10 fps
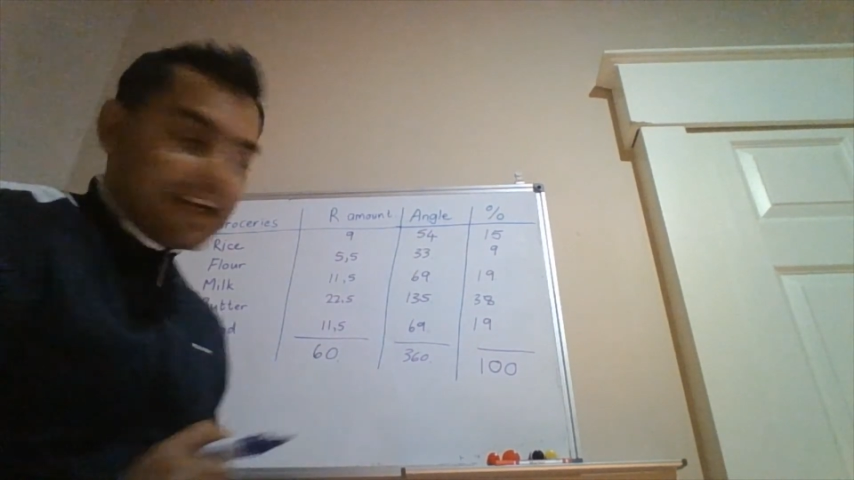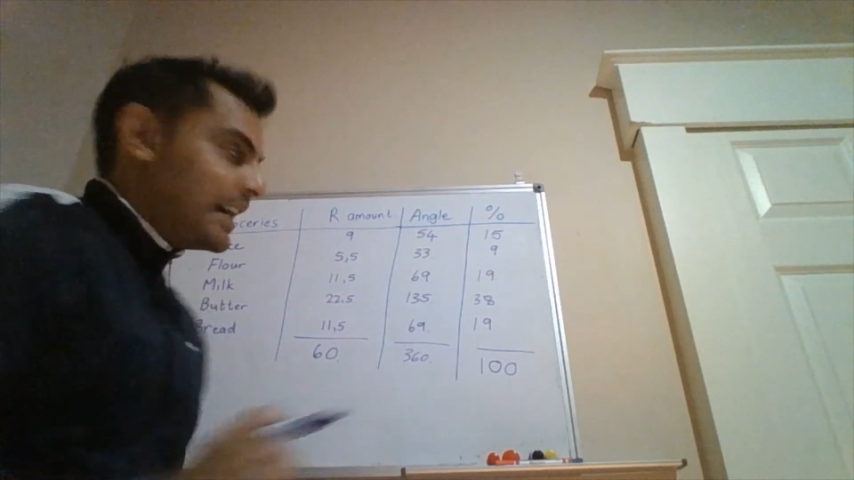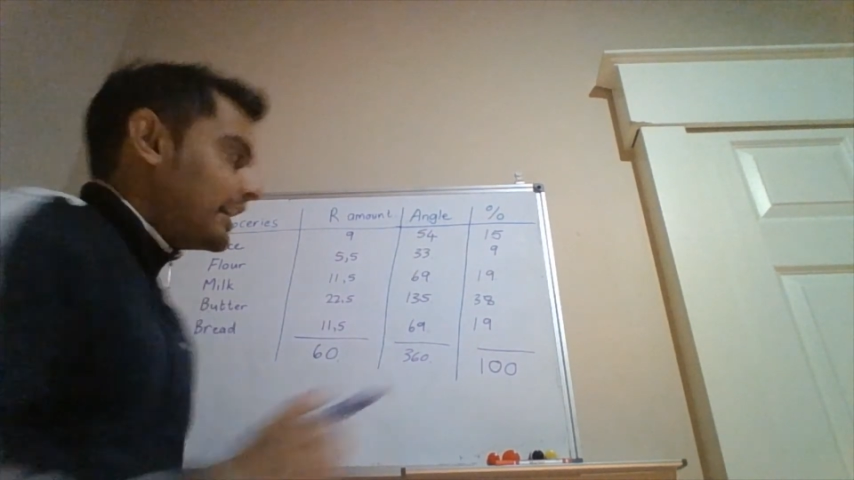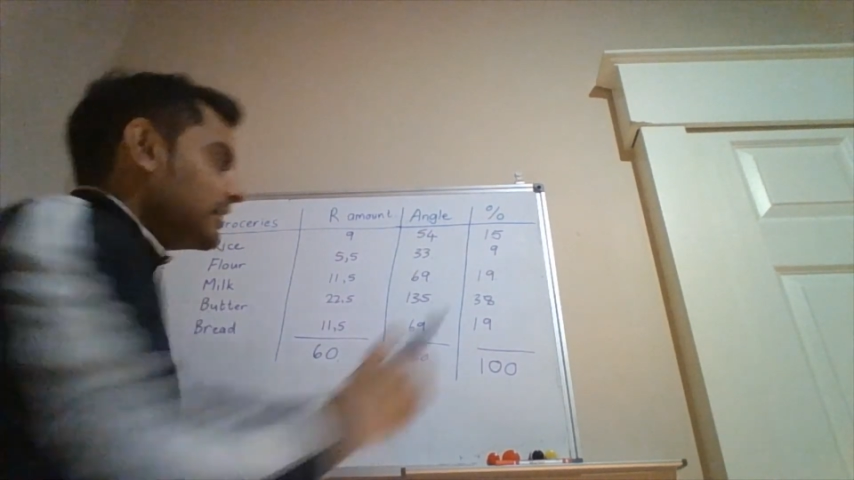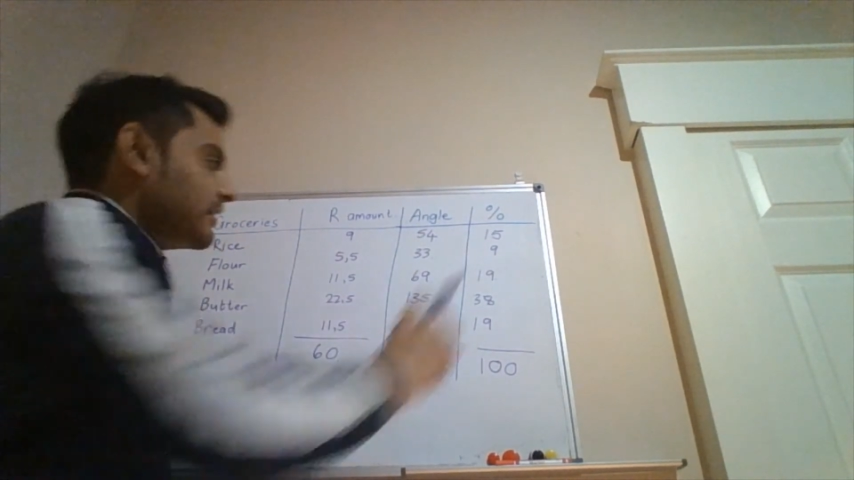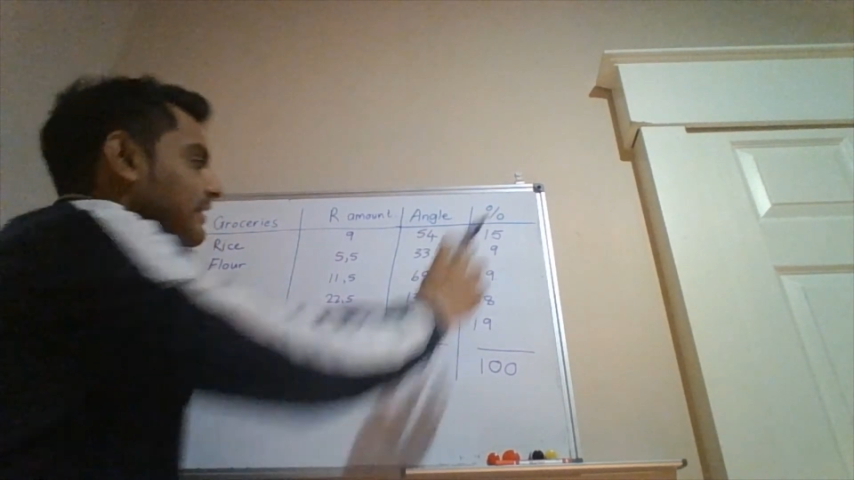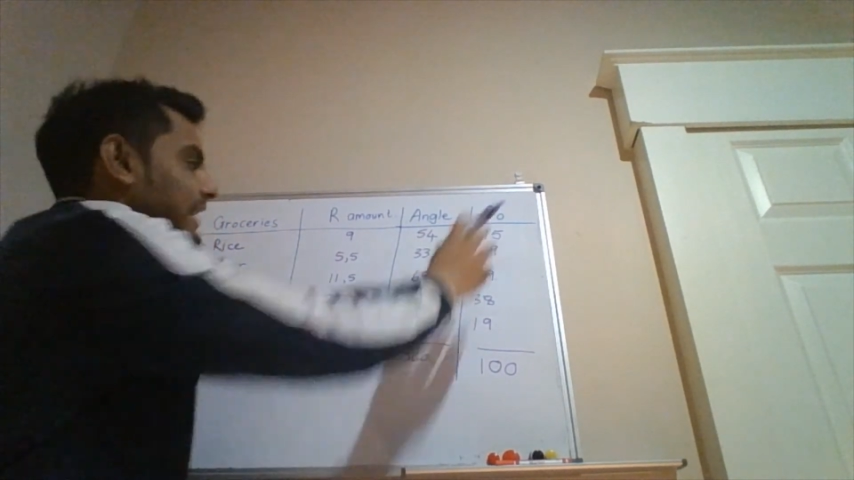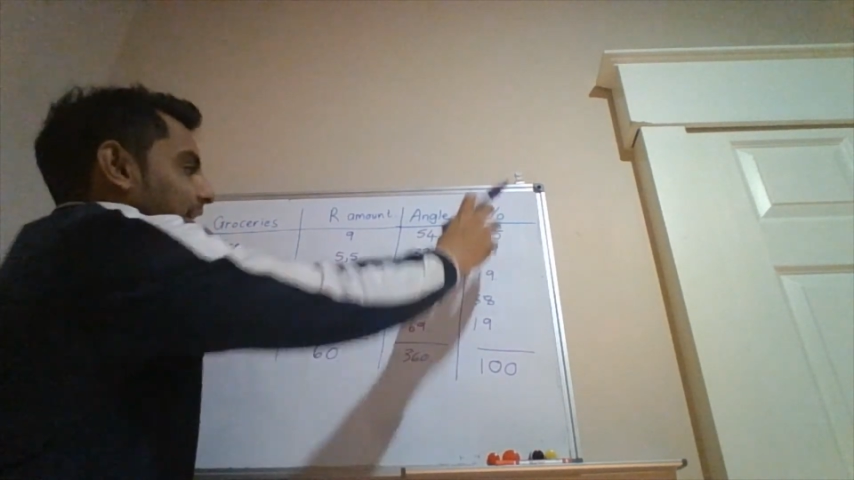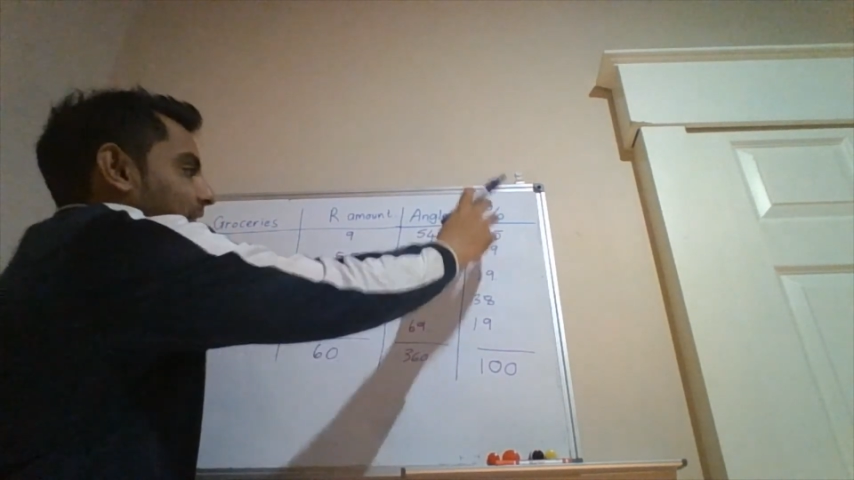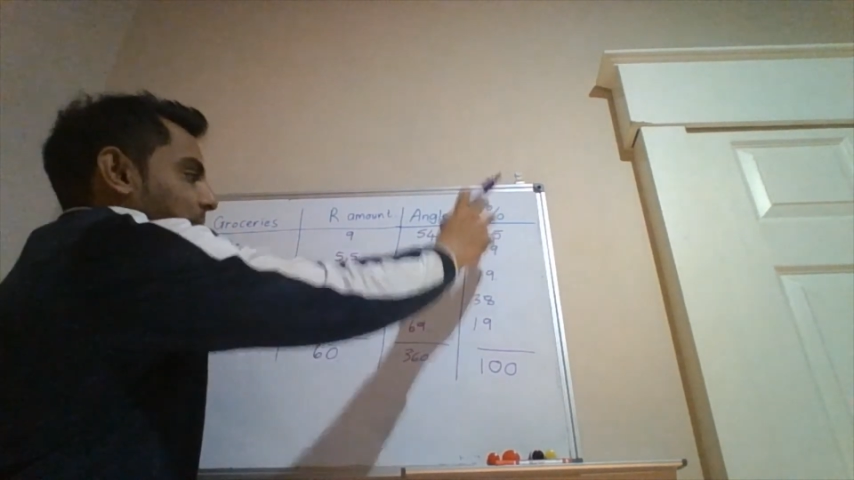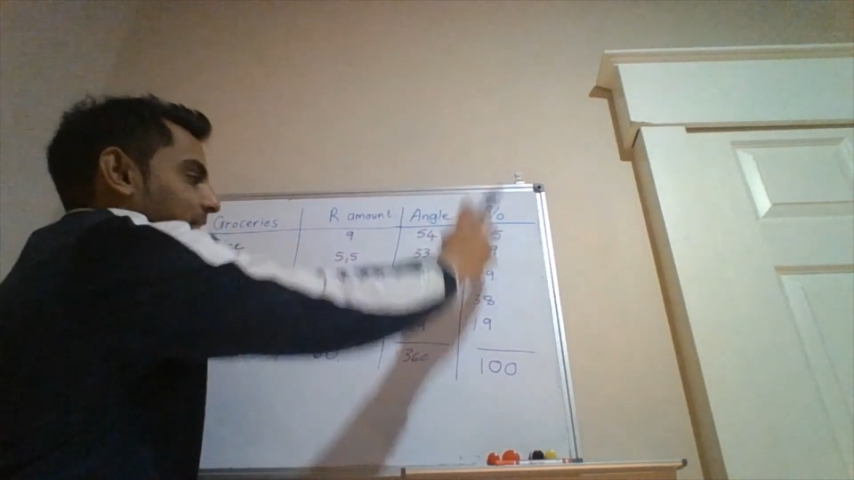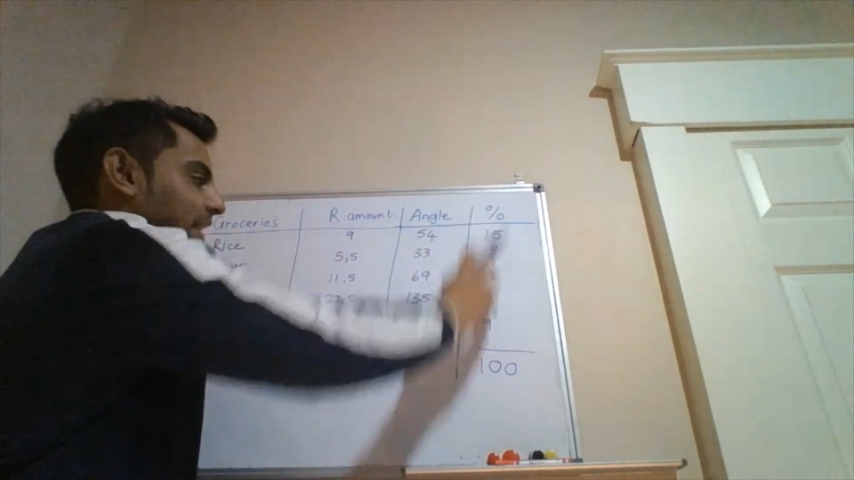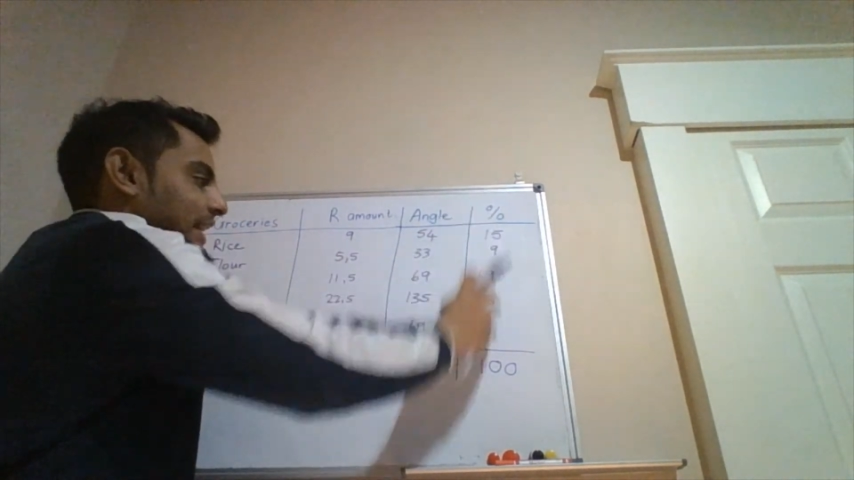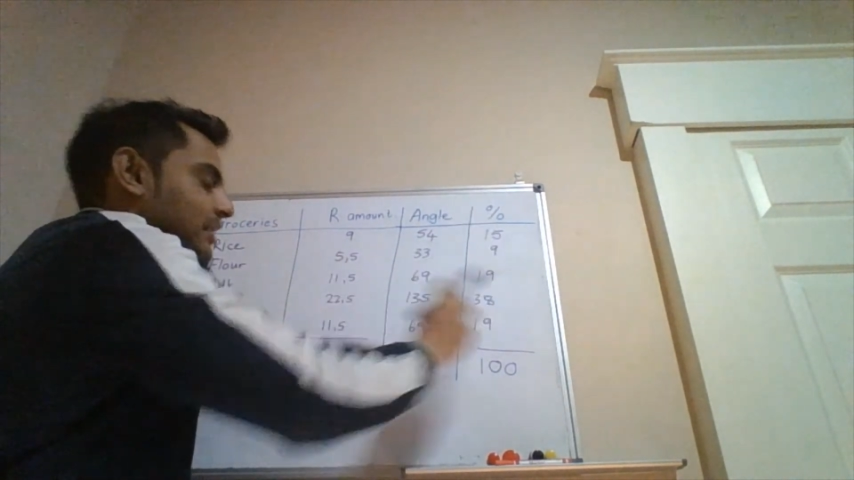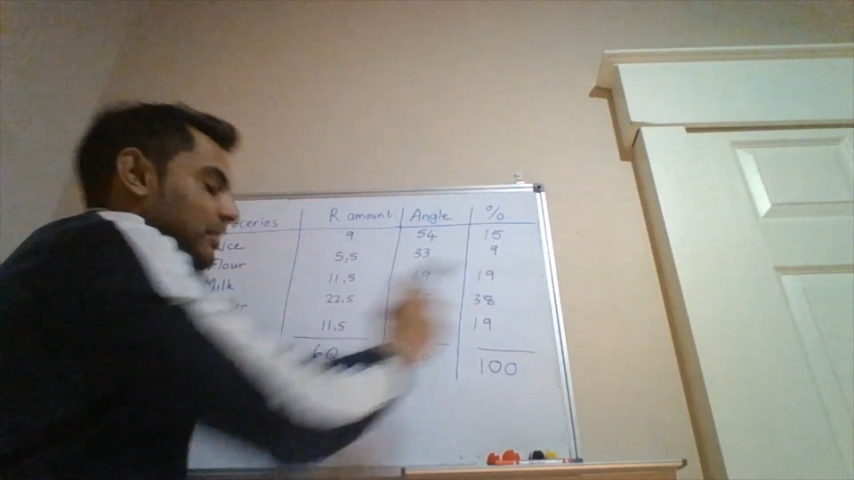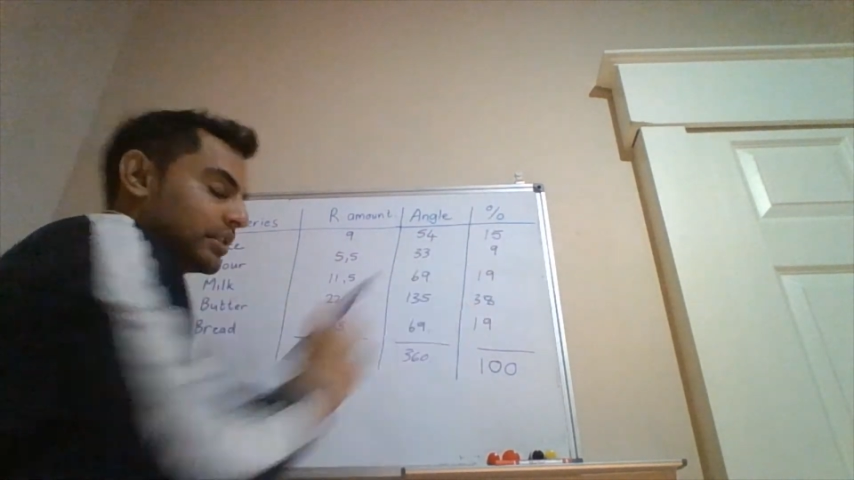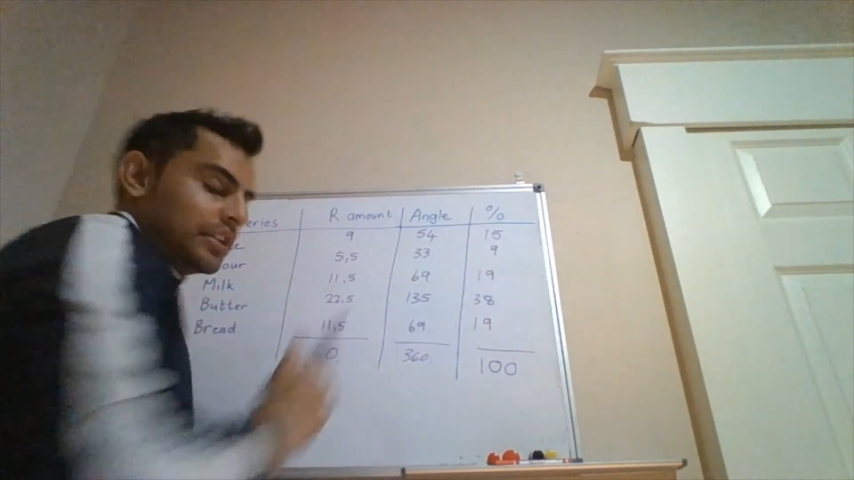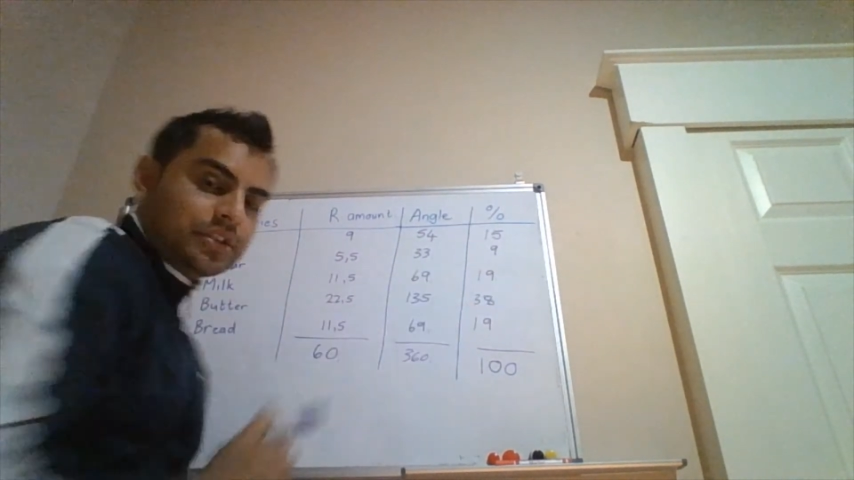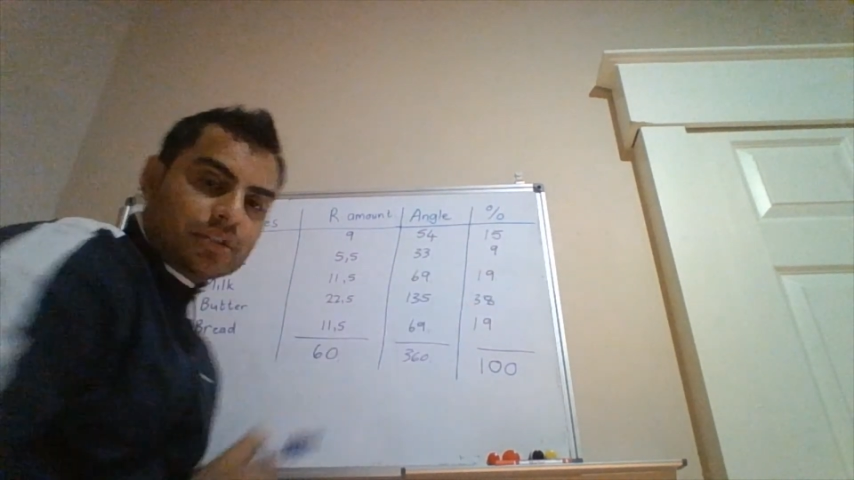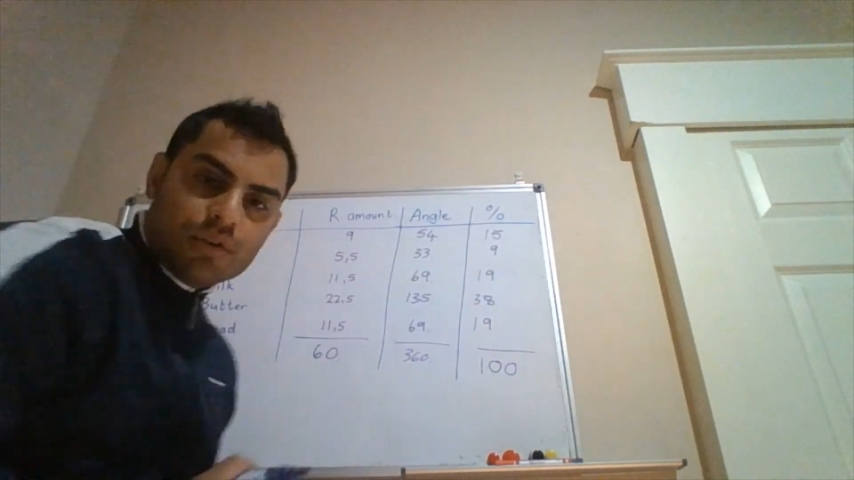and that the
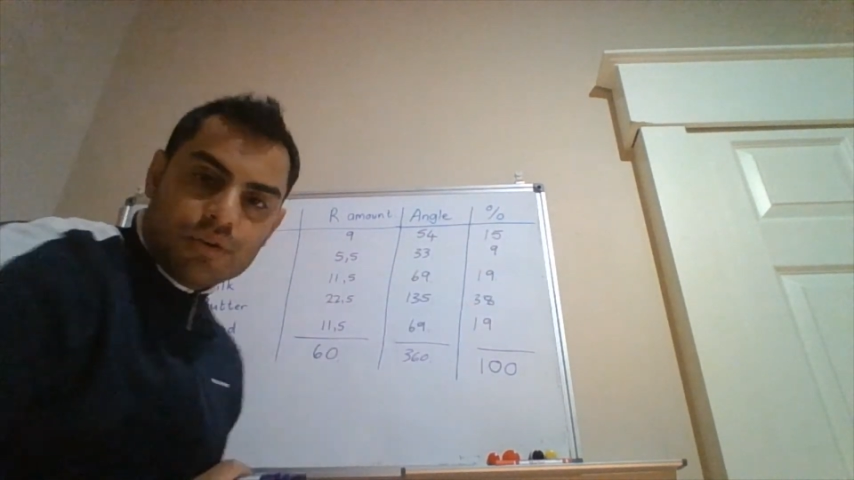percentages